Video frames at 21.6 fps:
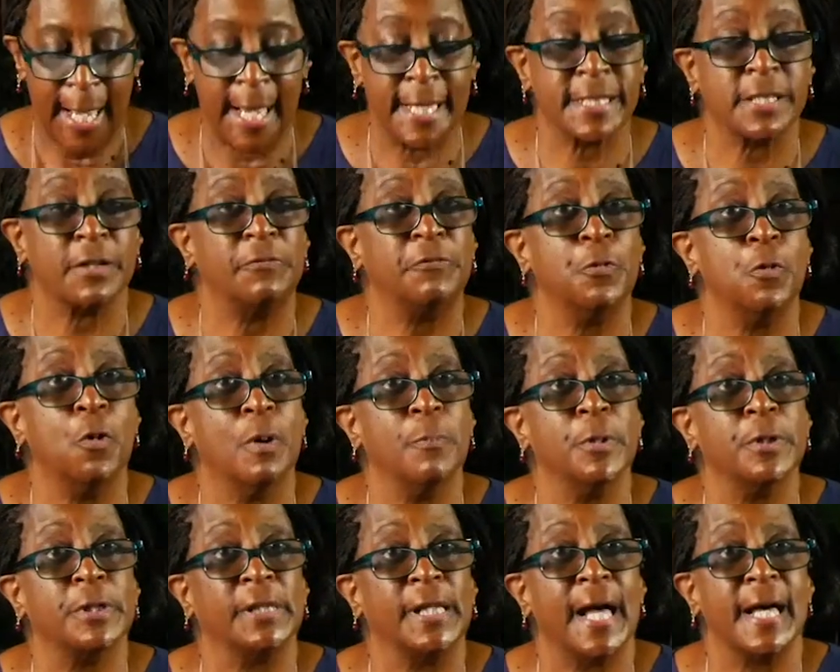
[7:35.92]
As a
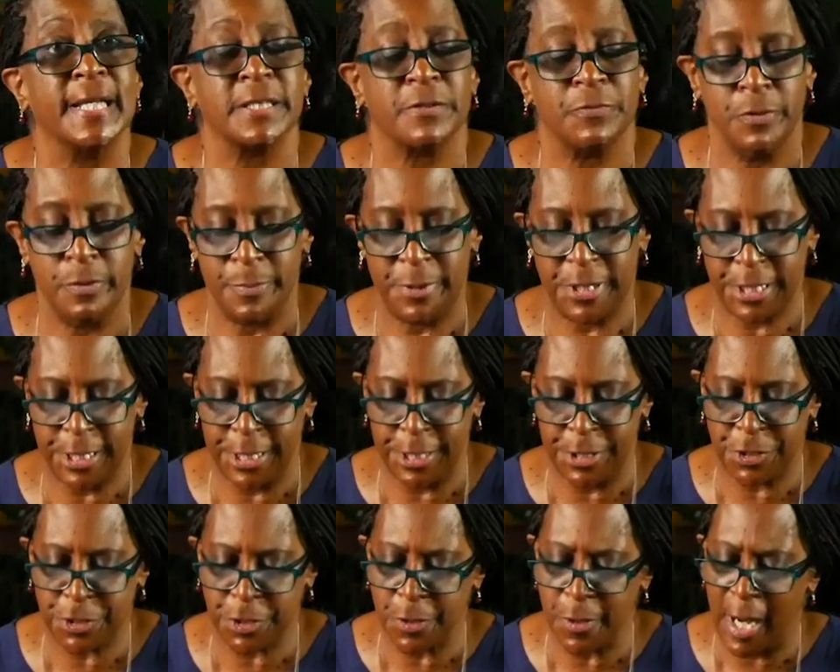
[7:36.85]
former classroom
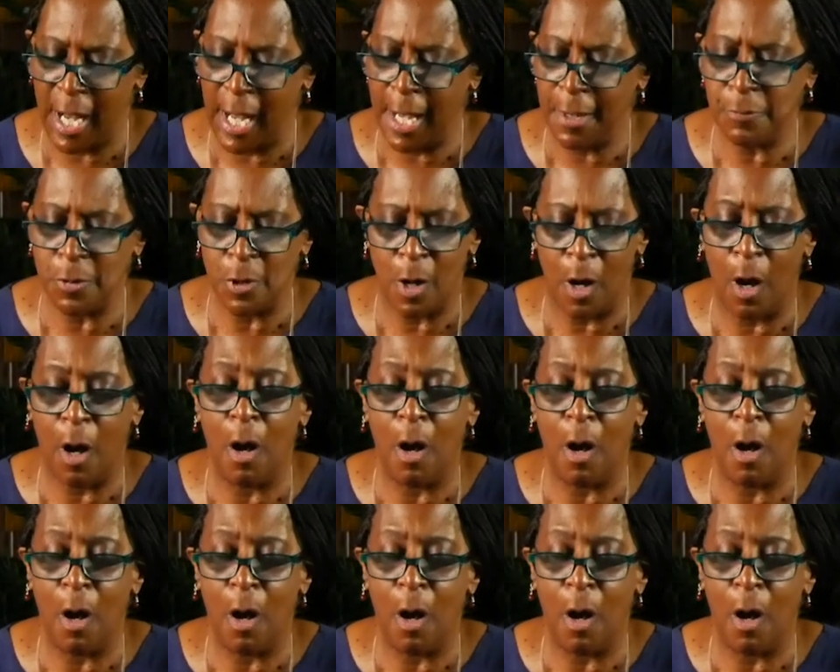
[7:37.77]
teacher, I will